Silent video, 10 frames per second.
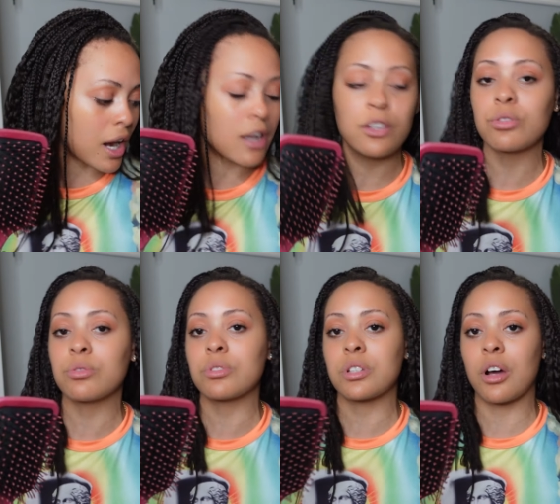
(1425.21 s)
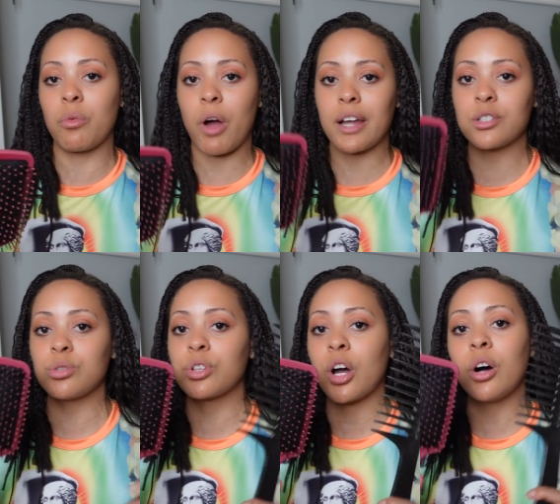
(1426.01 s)
I use a wide
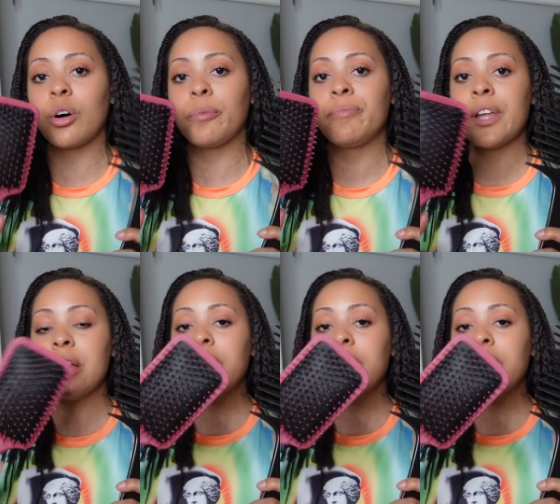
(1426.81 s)
tooth comb